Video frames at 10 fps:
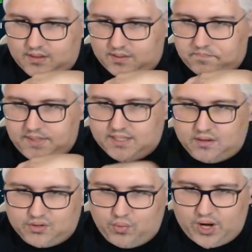
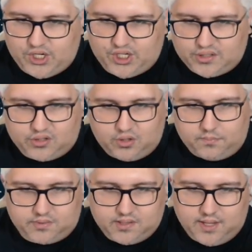Mythical square
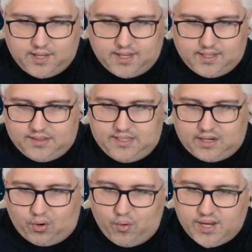gemstones.
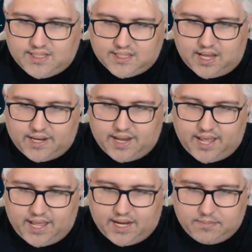Decrease an
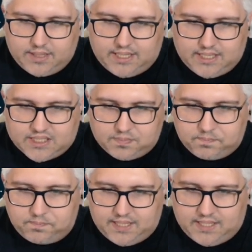enemy
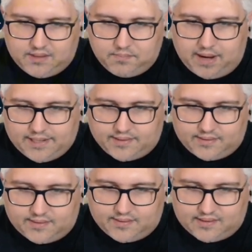speed by
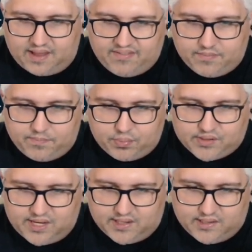
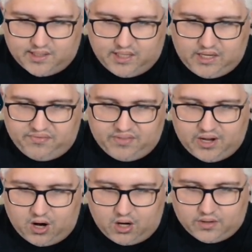7% if they
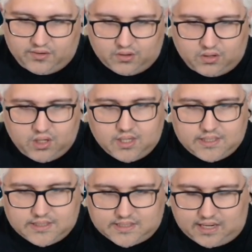are under.
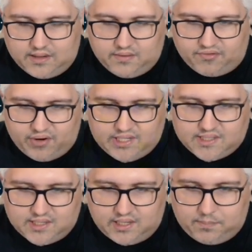Stun, freeze,
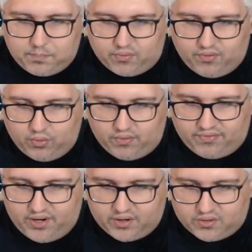sleep, provoke,
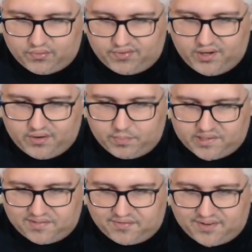fear,
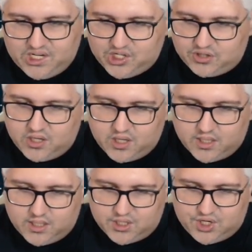petrification,
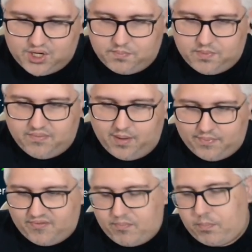sheep
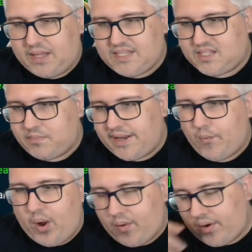debuff placed by the
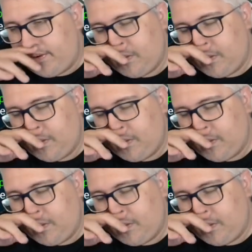wearer.